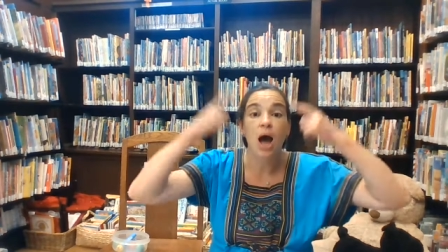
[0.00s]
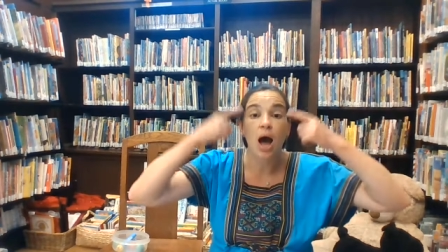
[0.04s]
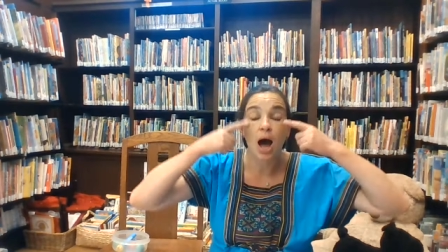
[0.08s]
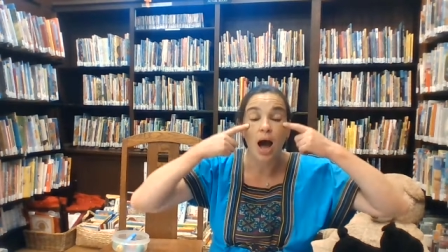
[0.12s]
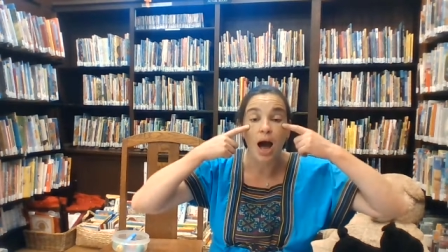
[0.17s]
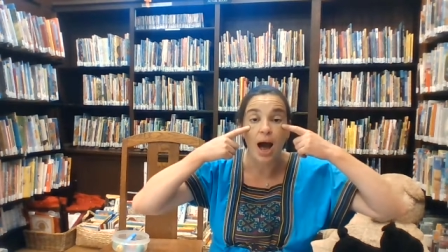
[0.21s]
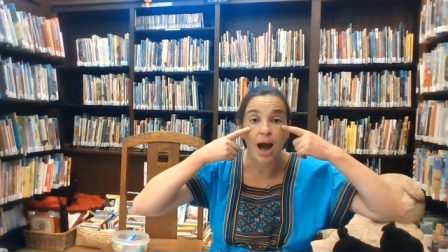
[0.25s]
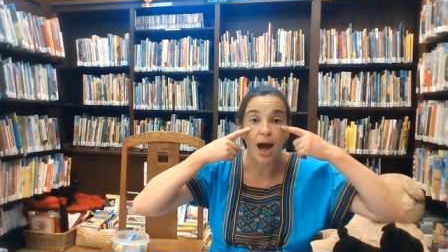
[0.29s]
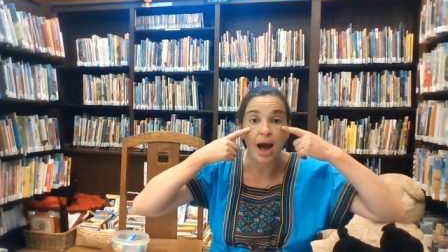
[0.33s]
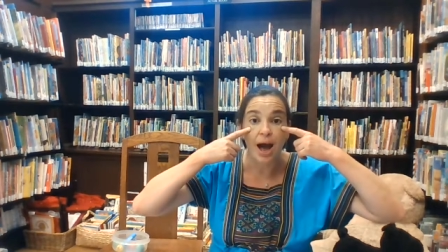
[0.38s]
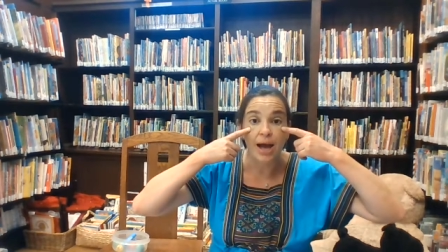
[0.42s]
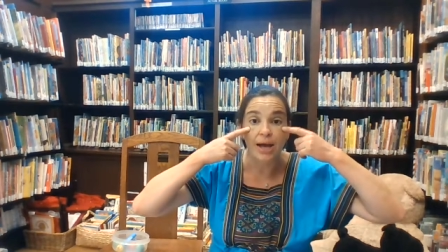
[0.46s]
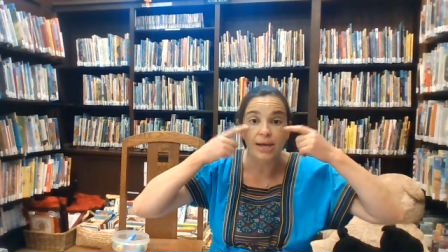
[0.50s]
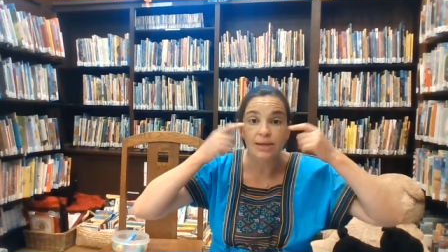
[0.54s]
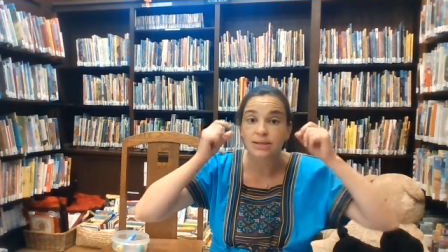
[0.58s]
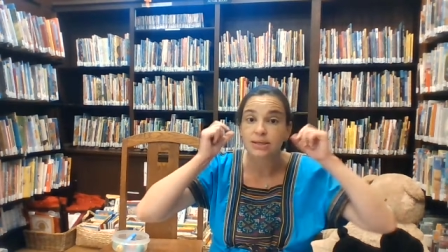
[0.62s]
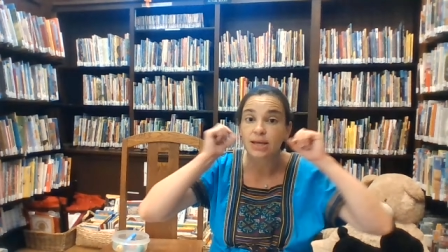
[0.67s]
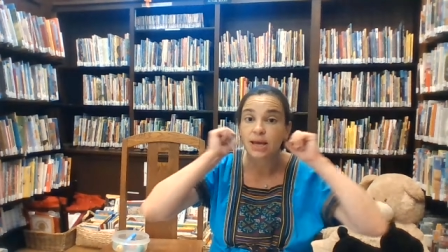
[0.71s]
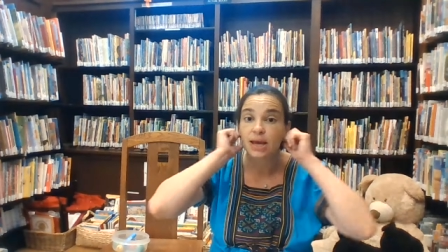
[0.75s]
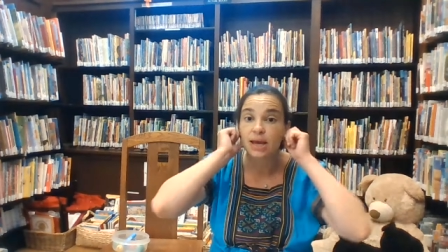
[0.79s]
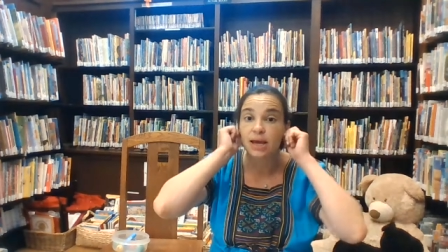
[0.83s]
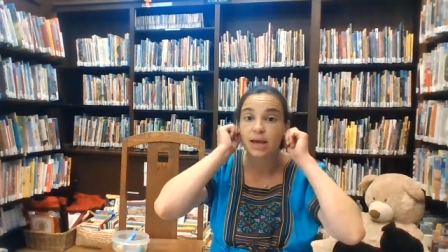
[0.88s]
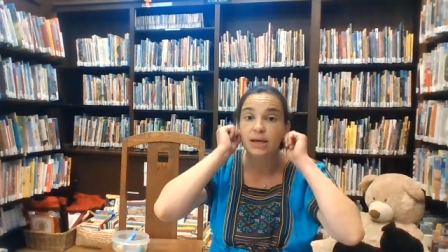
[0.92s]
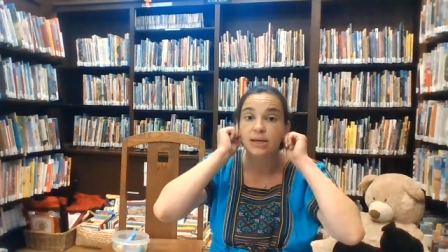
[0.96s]
eyes
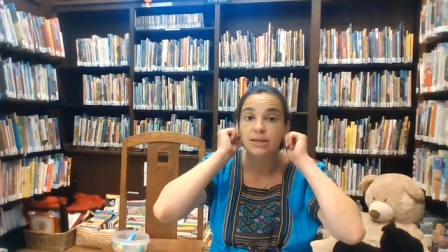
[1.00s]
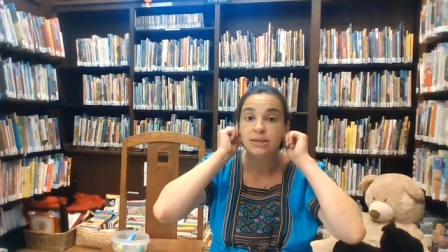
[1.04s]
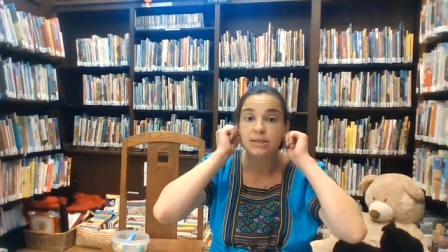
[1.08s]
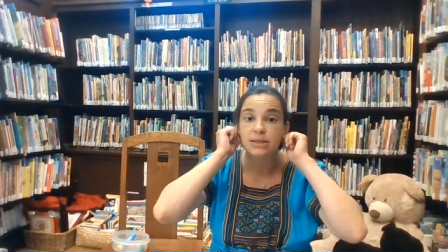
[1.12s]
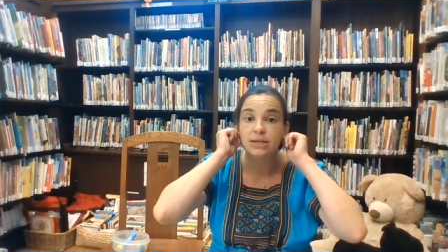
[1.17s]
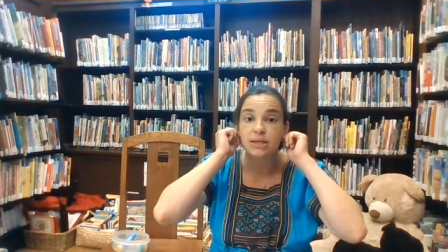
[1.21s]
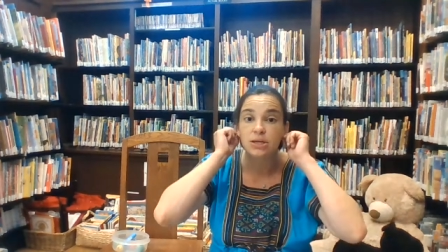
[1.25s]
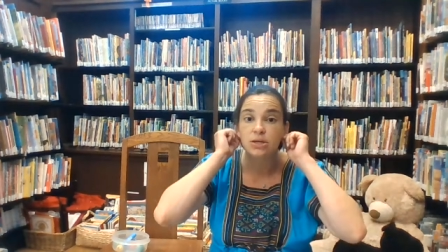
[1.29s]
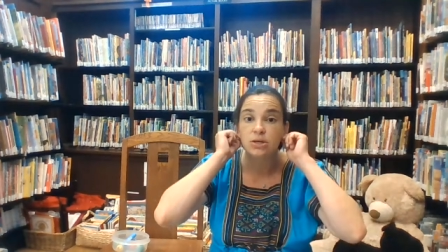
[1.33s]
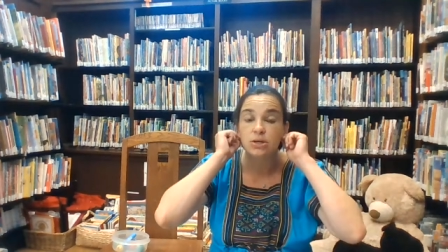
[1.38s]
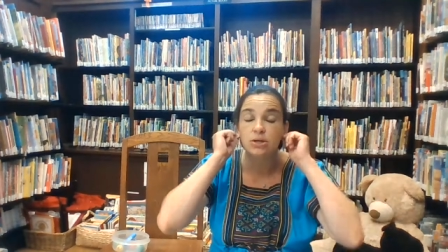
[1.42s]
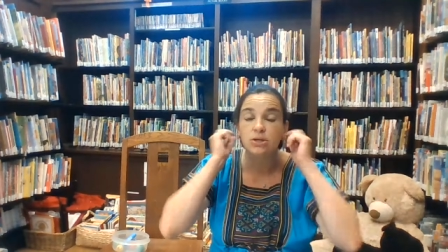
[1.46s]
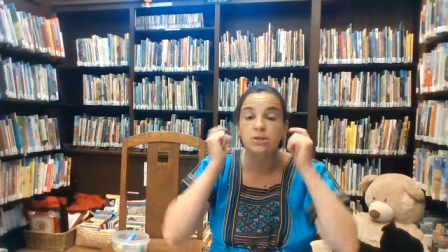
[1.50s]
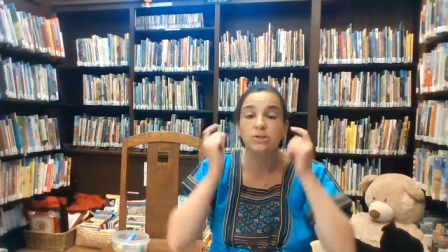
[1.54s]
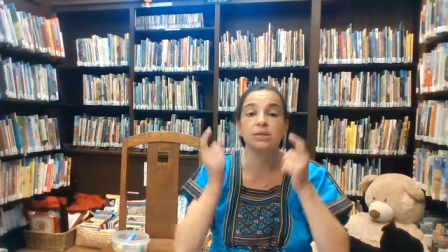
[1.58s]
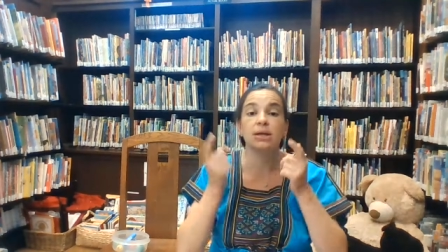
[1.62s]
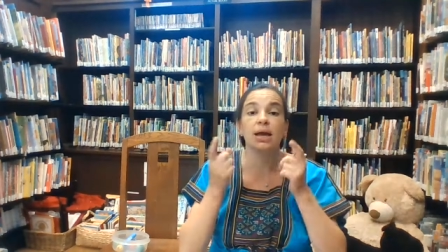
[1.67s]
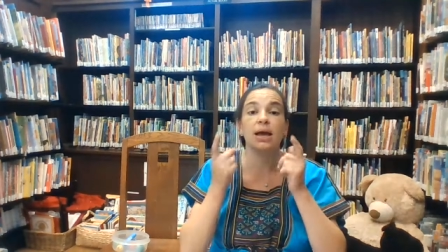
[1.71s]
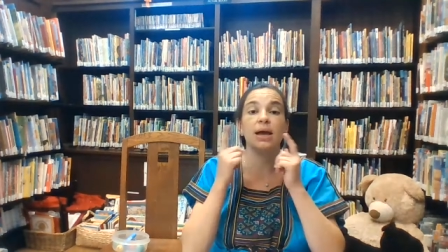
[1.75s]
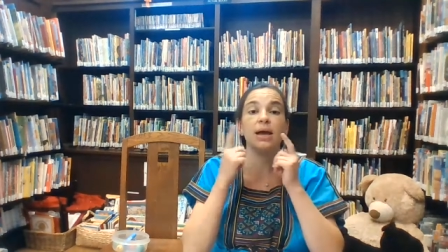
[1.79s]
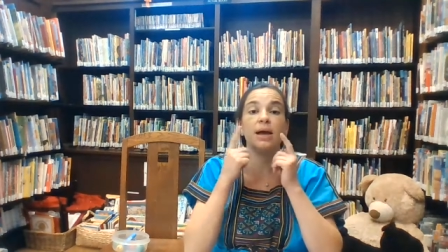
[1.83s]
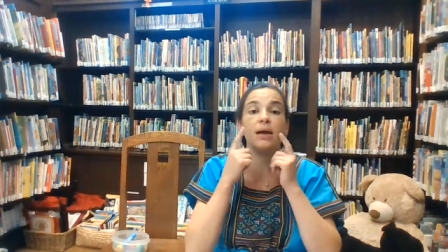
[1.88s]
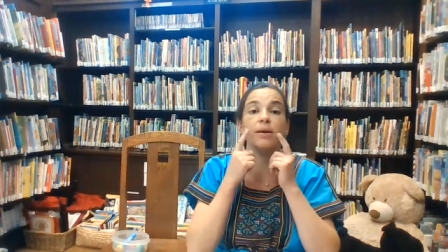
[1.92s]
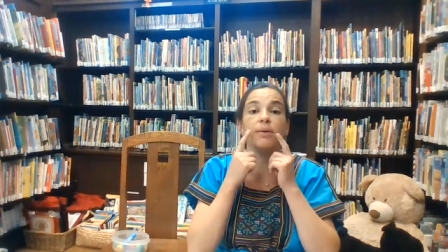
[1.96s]
and ears
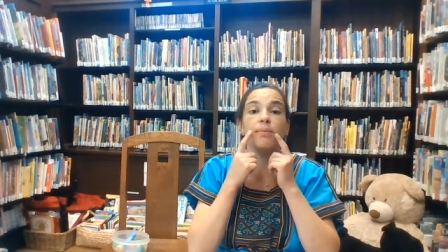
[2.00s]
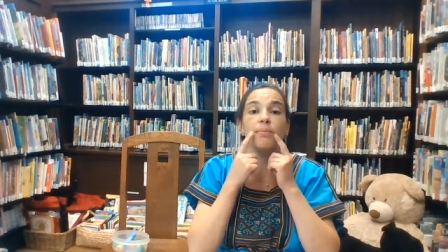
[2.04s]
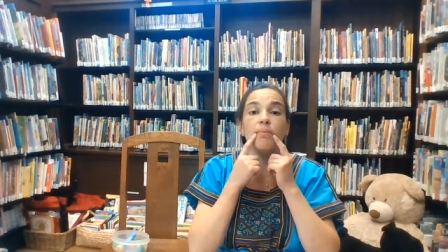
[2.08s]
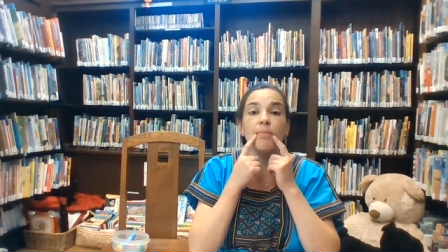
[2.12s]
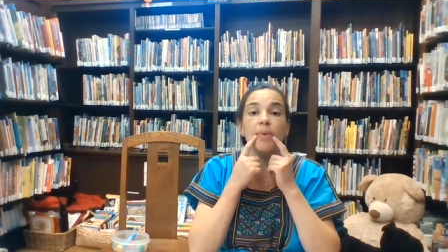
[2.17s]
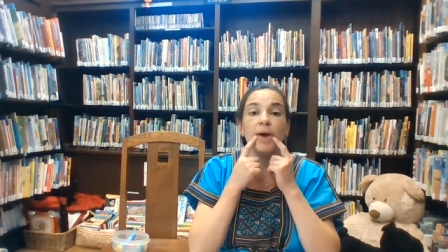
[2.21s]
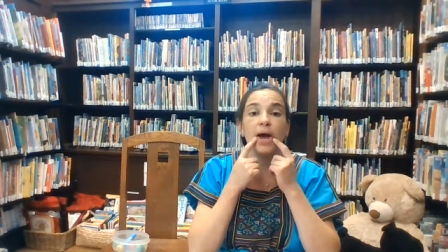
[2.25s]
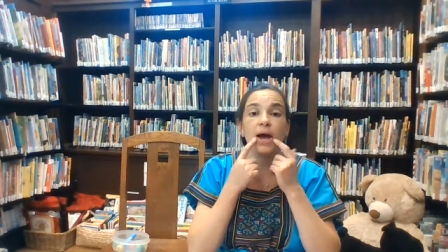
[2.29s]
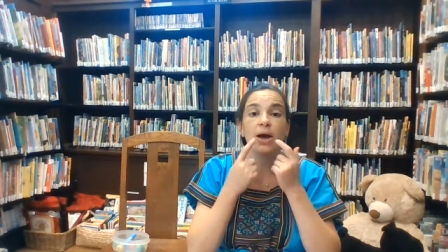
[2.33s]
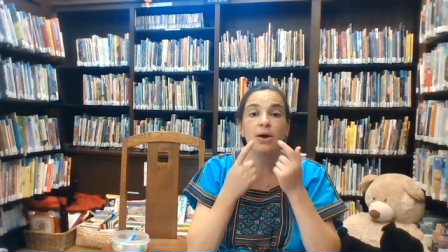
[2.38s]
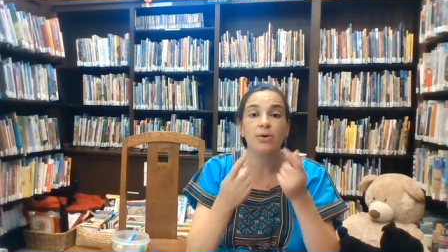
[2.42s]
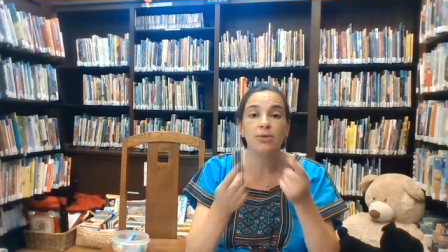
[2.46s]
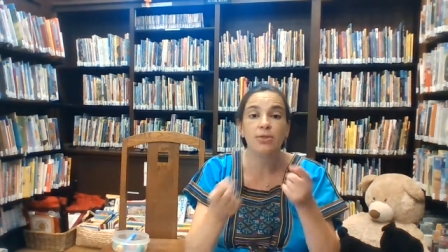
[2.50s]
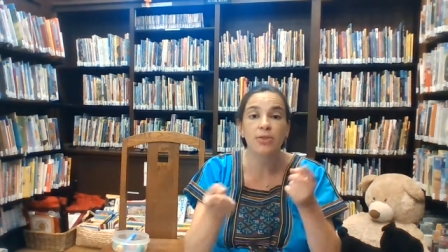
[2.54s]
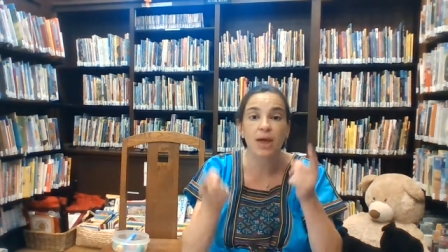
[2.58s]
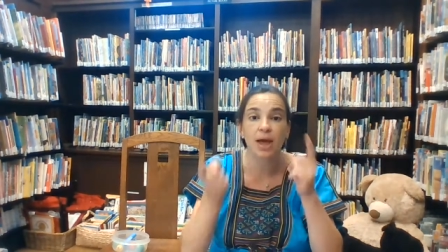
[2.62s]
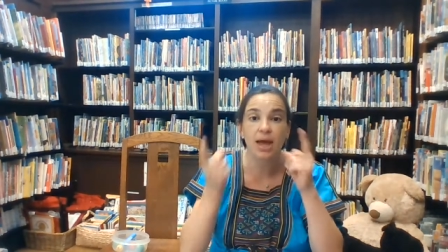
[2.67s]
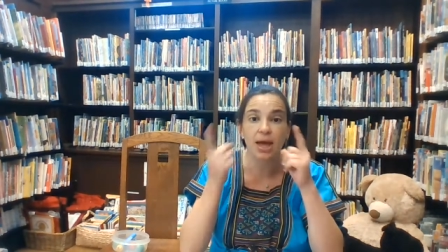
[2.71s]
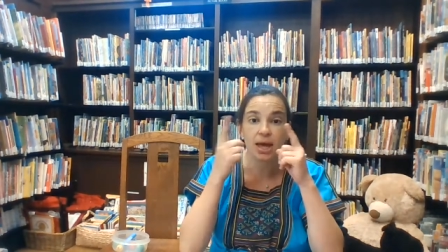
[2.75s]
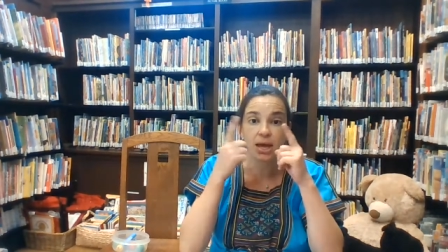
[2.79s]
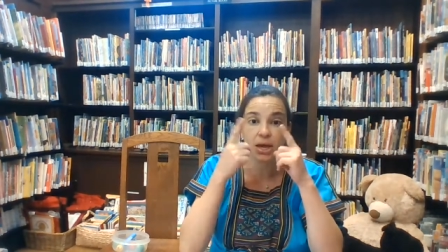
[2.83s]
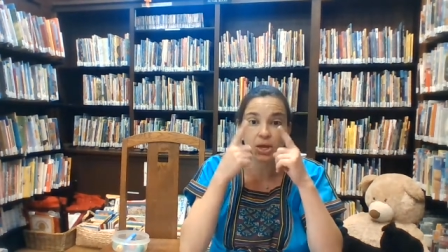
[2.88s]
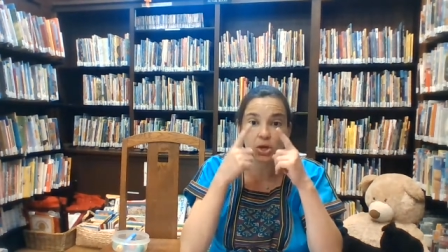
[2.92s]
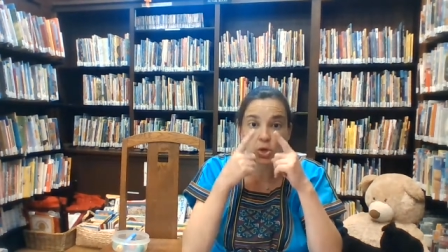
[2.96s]
and mouth
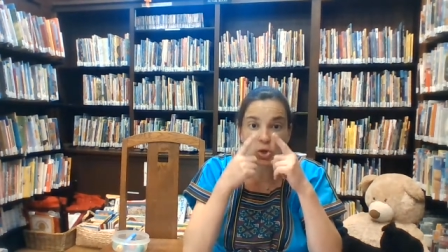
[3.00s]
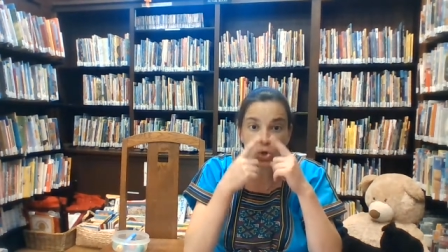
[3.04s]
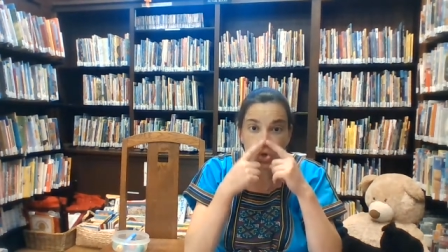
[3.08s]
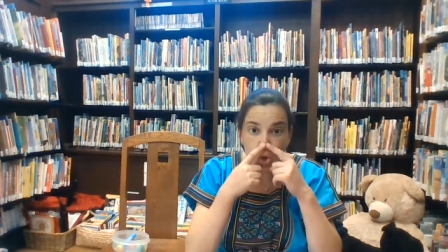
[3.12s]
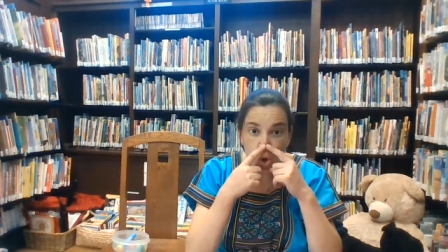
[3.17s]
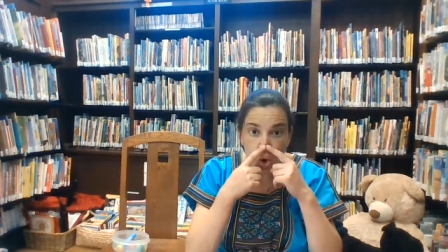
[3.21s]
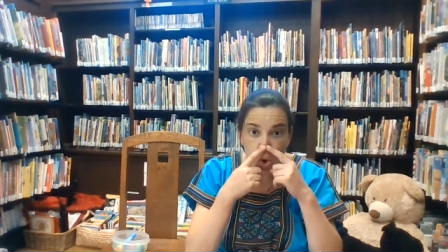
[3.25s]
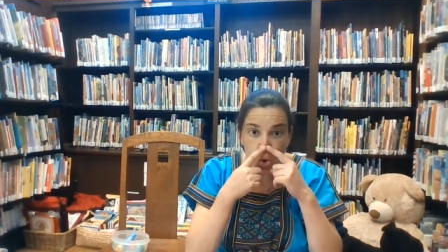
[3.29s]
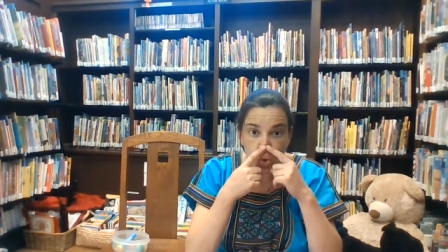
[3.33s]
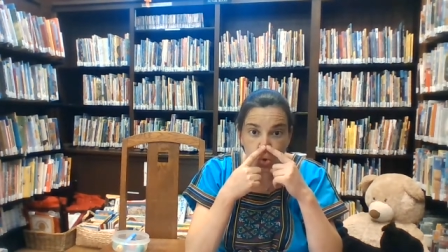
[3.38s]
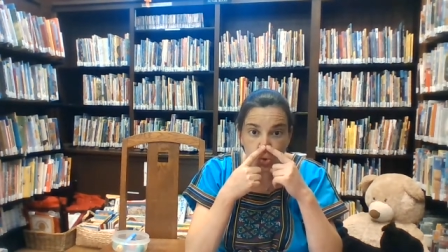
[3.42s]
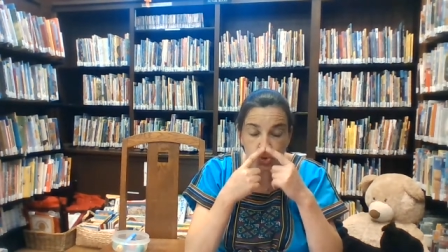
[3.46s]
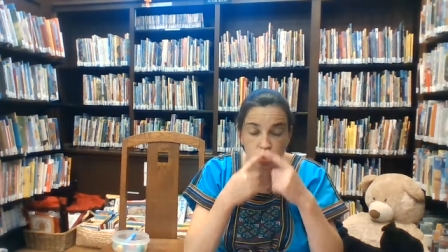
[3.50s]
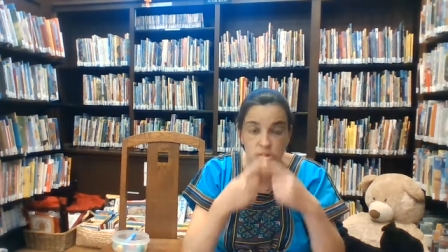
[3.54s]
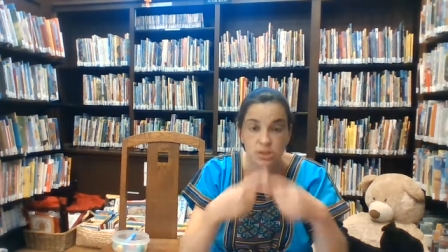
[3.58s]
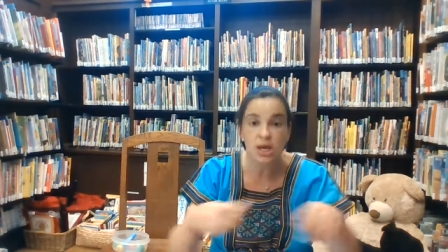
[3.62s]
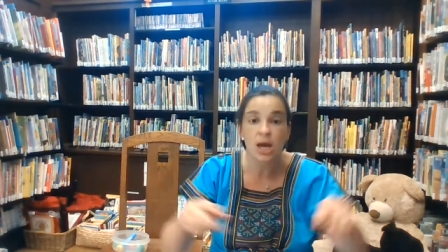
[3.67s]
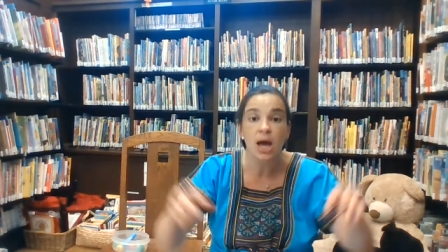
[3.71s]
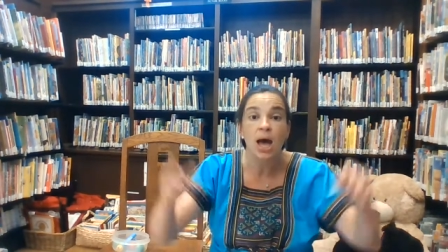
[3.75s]
and nose,